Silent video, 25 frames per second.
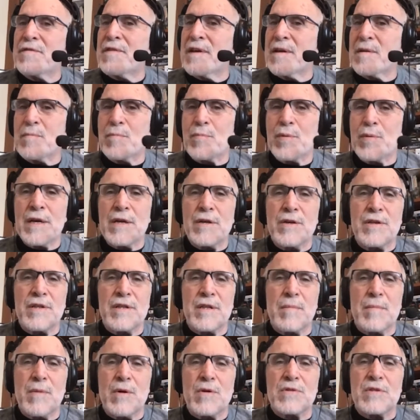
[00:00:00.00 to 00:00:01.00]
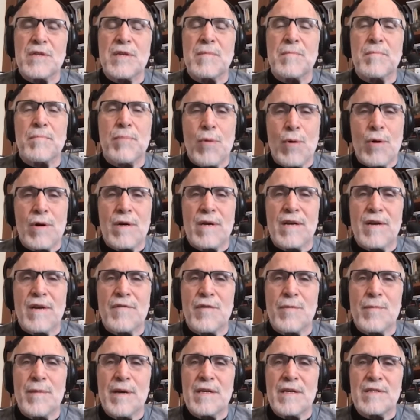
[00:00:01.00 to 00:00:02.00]
and bringing you the most important
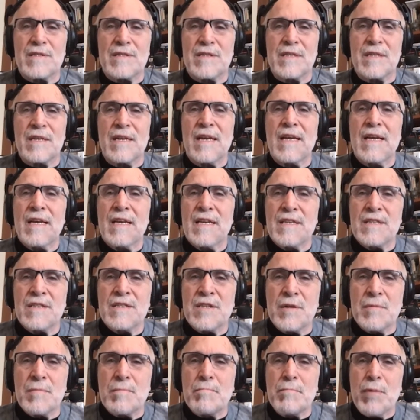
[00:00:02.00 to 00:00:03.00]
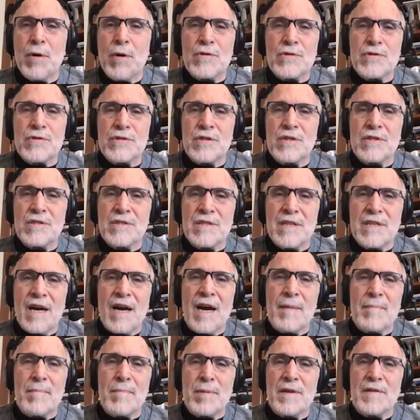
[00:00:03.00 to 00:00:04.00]
information to bolster, to
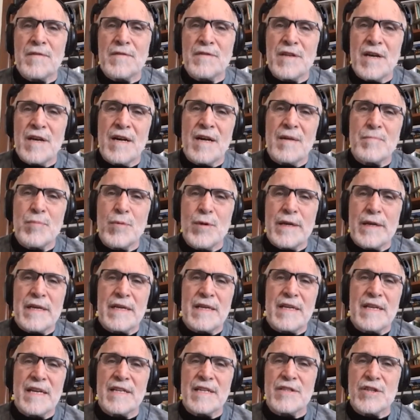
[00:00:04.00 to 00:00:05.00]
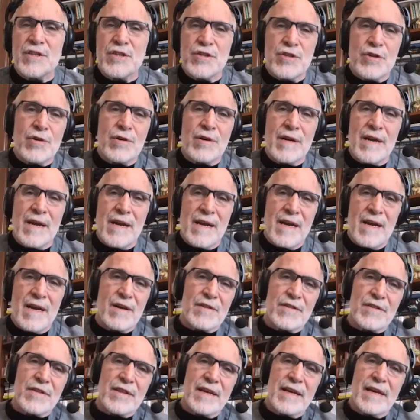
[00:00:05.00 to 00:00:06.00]
uplift, to upregulate your
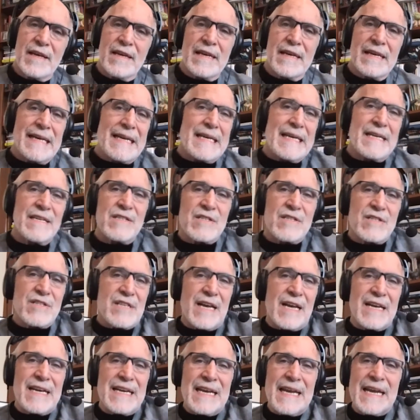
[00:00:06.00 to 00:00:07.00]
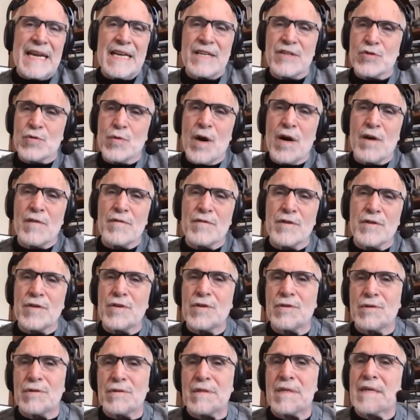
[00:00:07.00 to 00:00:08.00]
health. And it is Sunday, 12
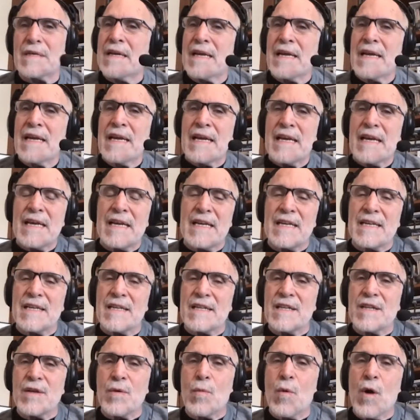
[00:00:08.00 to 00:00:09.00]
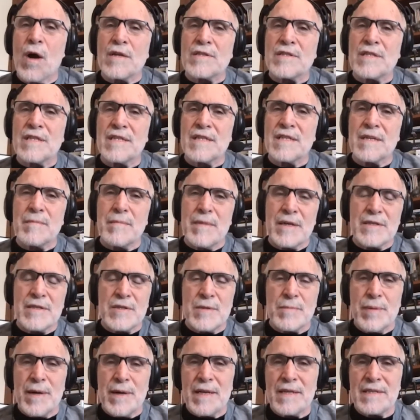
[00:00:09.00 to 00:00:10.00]
noon in the Washington
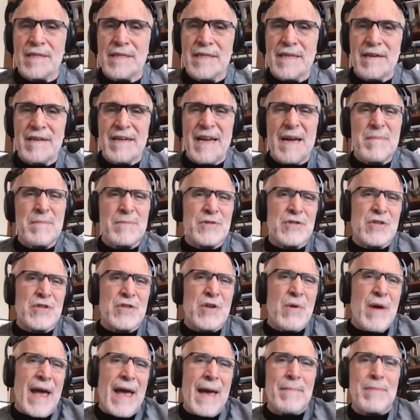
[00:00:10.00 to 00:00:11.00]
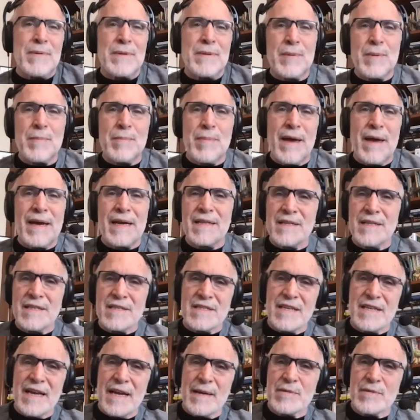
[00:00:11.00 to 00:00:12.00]
metropolitan area. I'm so happy to be back in
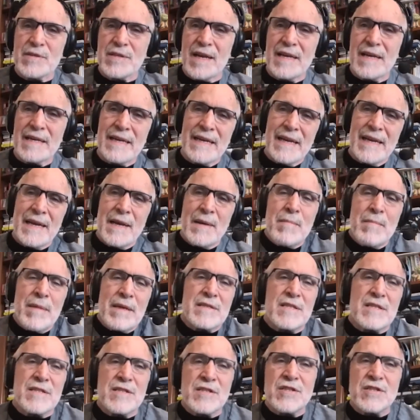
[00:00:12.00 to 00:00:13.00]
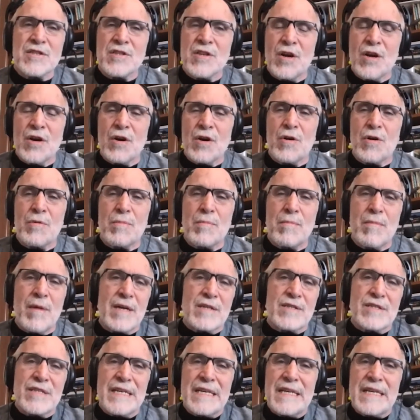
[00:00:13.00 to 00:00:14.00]
this time slot. It makes it so
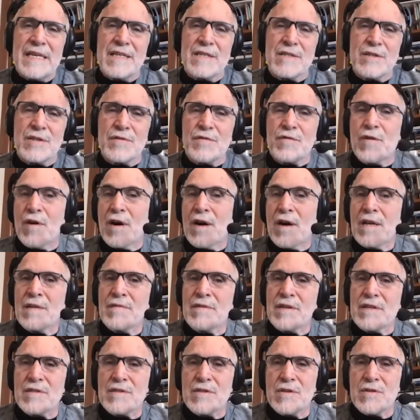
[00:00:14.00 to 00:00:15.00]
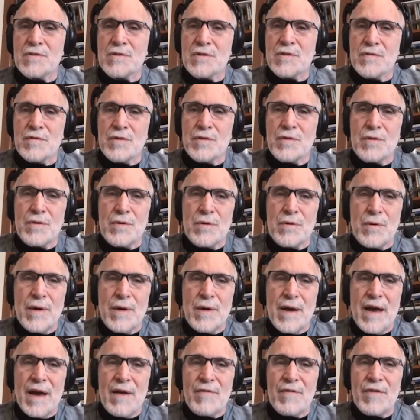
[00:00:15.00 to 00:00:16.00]
much easier for all of us, those of you who
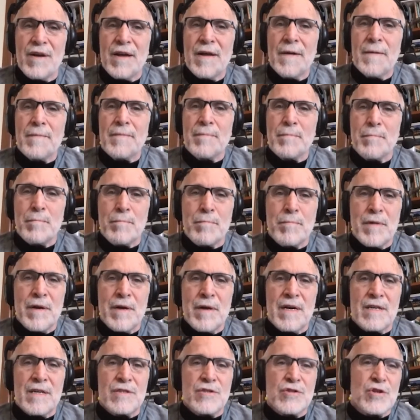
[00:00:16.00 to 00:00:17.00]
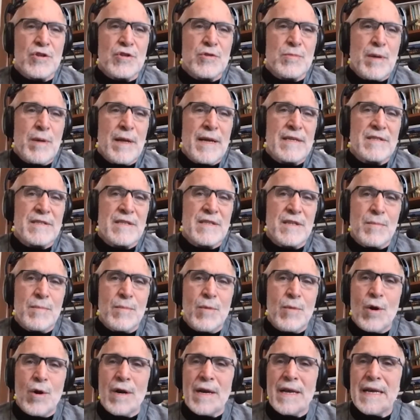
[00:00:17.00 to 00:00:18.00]
have church plans in the
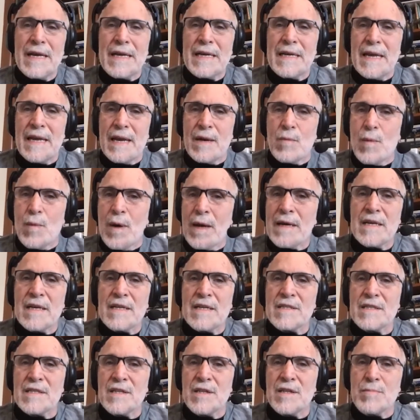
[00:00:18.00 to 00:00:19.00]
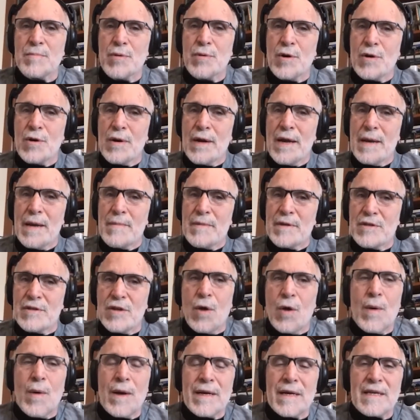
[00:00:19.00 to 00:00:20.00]
morning and want to listen to the program and
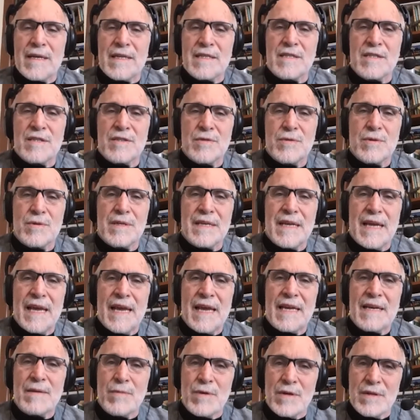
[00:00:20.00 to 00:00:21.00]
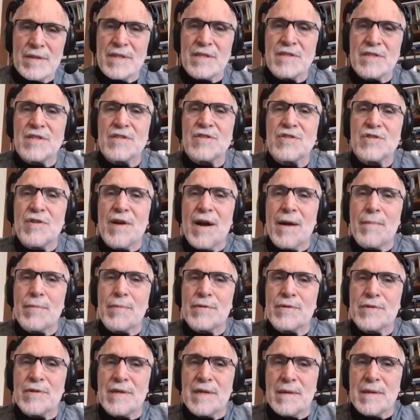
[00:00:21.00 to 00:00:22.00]
don't want to listen to it canned. Well, this is your
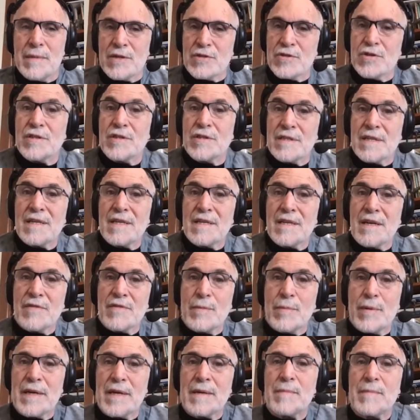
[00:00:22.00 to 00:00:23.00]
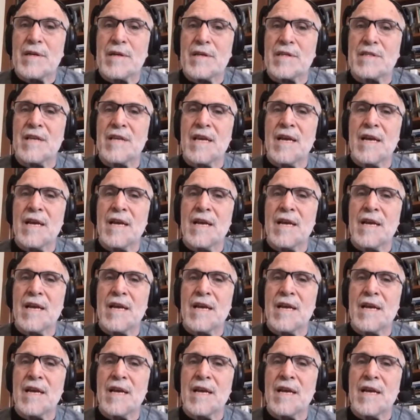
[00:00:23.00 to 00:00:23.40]
opportunity. Make sure you tell everybody, because